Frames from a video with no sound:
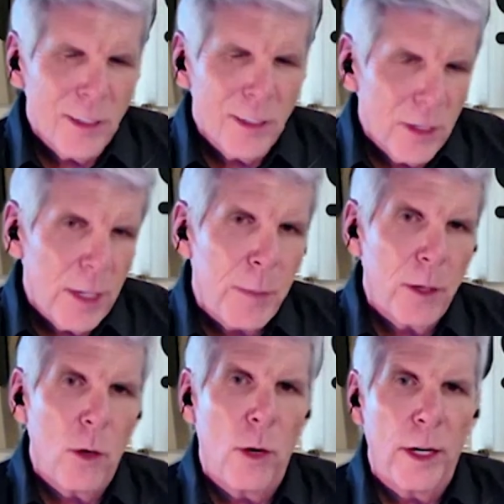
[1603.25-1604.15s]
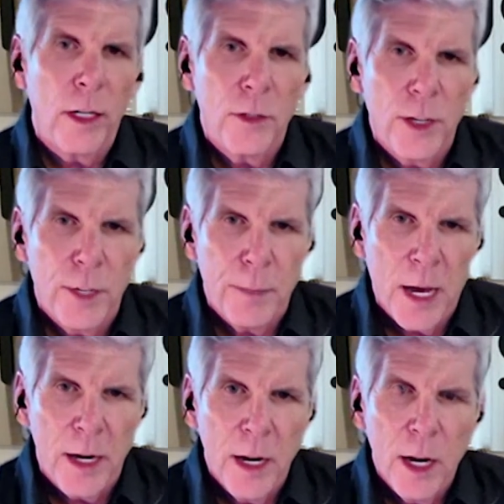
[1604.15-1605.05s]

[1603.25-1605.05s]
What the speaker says: Let's keep that going, and let's keep that